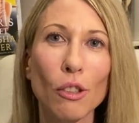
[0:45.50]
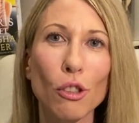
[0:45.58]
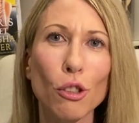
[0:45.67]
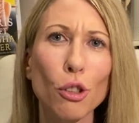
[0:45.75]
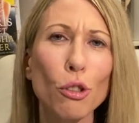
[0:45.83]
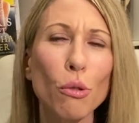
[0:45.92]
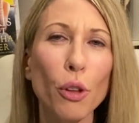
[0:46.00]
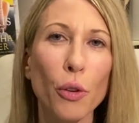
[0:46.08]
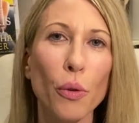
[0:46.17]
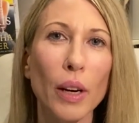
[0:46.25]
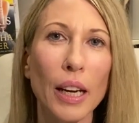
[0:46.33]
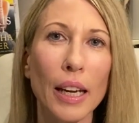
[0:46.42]
two or
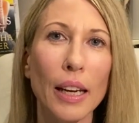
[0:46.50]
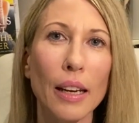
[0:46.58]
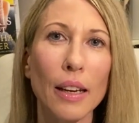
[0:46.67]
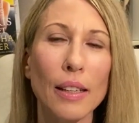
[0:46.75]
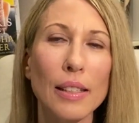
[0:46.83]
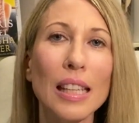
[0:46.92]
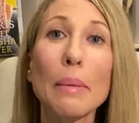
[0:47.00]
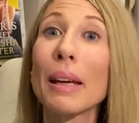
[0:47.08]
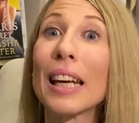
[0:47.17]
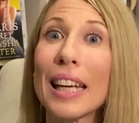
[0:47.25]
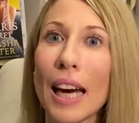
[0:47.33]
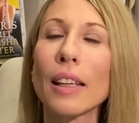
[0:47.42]
three
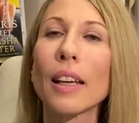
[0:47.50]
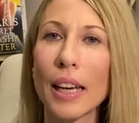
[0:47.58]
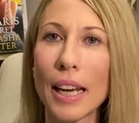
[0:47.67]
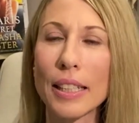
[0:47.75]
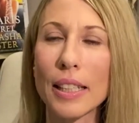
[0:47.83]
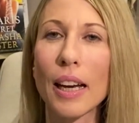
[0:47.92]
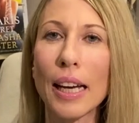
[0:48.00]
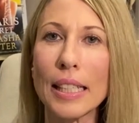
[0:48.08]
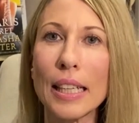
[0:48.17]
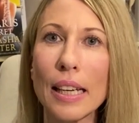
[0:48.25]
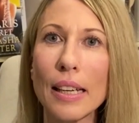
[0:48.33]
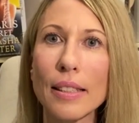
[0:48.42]
seemingly unconnected
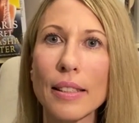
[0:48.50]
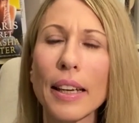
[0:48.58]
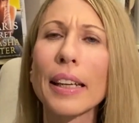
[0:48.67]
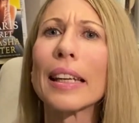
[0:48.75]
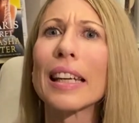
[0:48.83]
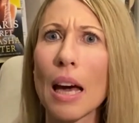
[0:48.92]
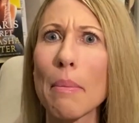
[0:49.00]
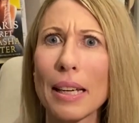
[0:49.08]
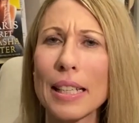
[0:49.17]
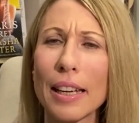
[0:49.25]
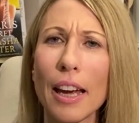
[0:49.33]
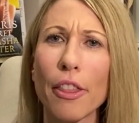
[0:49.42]
ideas suddenly coming
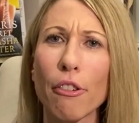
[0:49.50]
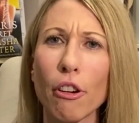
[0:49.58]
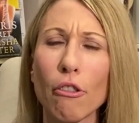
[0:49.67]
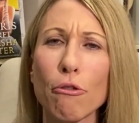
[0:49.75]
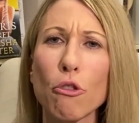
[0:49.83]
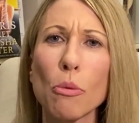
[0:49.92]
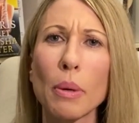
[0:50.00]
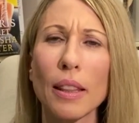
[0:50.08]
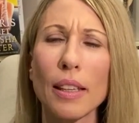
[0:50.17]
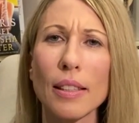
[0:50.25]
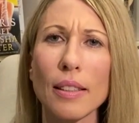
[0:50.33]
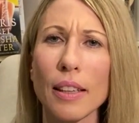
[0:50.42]
together and forming
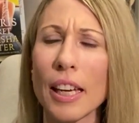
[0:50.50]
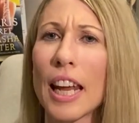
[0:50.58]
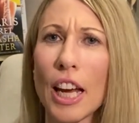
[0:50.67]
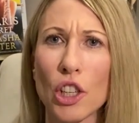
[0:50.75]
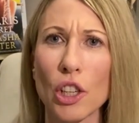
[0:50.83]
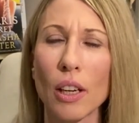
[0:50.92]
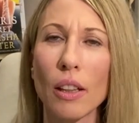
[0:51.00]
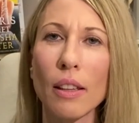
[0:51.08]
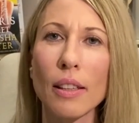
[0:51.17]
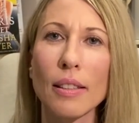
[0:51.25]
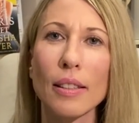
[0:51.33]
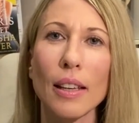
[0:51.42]
this connection and
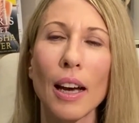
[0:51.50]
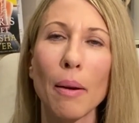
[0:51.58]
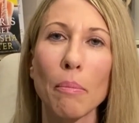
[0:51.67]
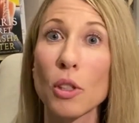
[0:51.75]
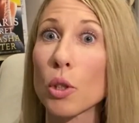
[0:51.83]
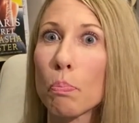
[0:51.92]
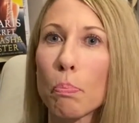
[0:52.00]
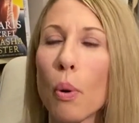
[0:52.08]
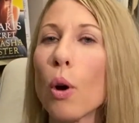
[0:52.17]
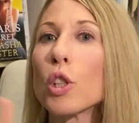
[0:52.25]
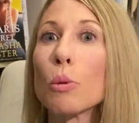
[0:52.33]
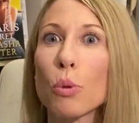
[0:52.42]
this um,
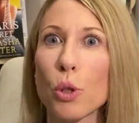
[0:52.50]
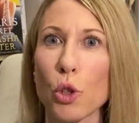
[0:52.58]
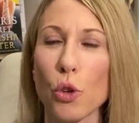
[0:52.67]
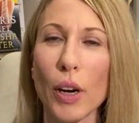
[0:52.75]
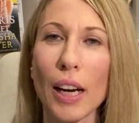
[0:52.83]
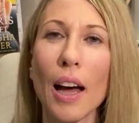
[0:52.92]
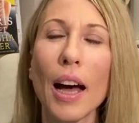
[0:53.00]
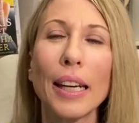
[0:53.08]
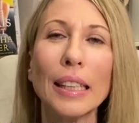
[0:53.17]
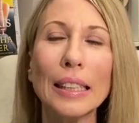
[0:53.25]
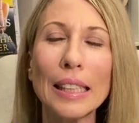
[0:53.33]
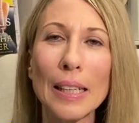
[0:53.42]
possible storyline.
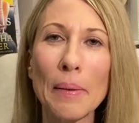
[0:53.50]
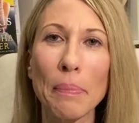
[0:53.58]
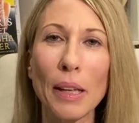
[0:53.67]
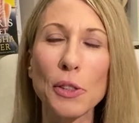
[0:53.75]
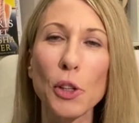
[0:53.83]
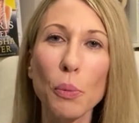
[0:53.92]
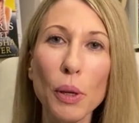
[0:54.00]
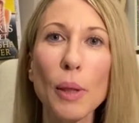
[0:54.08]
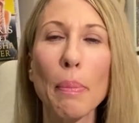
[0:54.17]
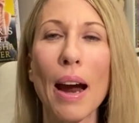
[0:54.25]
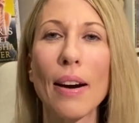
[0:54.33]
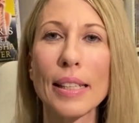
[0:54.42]
And so with The
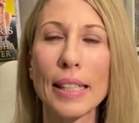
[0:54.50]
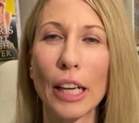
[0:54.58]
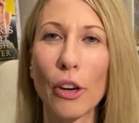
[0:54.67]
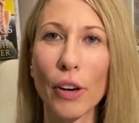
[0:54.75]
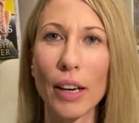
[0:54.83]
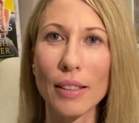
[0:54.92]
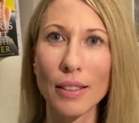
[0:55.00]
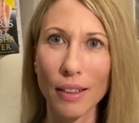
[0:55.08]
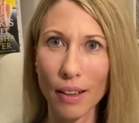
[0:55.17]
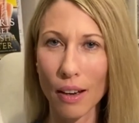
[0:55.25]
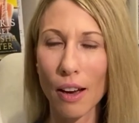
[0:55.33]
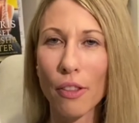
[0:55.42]
Paris Secret,
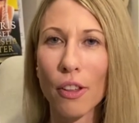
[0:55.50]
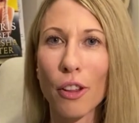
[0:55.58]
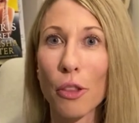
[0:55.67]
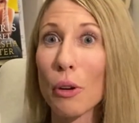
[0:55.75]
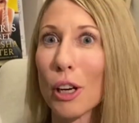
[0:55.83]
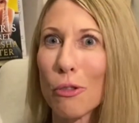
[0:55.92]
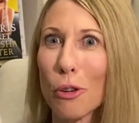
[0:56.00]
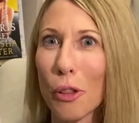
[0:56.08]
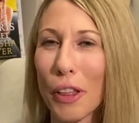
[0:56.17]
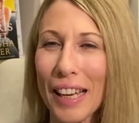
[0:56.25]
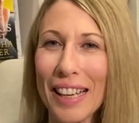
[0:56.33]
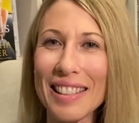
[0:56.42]
the three or four
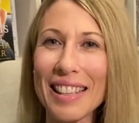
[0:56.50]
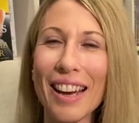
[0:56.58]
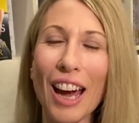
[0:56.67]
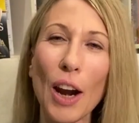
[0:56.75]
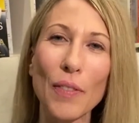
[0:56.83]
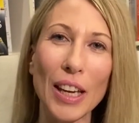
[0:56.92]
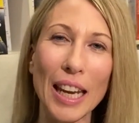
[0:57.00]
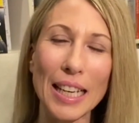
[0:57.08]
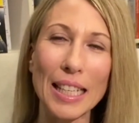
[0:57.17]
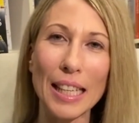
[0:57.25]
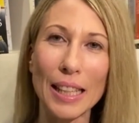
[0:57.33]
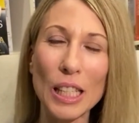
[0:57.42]
things that kind of
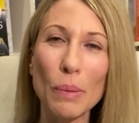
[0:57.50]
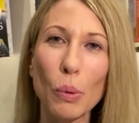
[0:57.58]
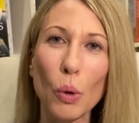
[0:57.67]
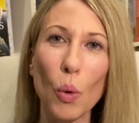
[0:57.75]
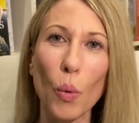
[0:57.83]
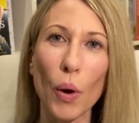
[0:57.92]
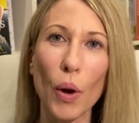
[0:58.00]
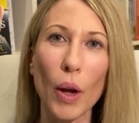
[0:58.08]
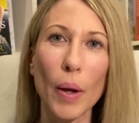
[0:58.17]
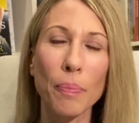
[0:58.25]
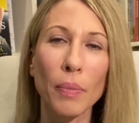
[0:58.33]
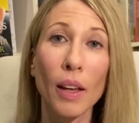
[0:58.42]
connected in this book
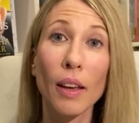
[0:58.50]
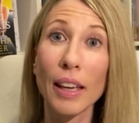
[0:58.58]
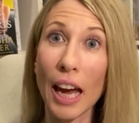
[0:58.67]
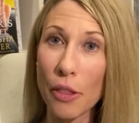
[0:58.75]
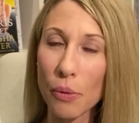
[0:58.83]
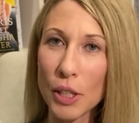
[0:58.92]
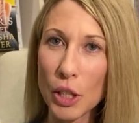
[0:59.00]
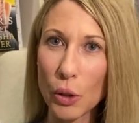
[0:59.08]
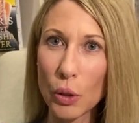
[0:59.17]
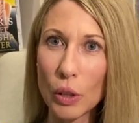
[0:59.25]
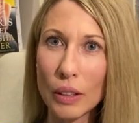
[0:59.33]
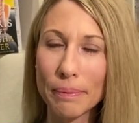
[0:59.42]
were Catherine
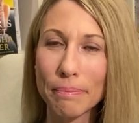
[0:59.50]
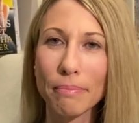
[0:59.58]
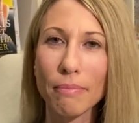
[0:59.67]
Dior,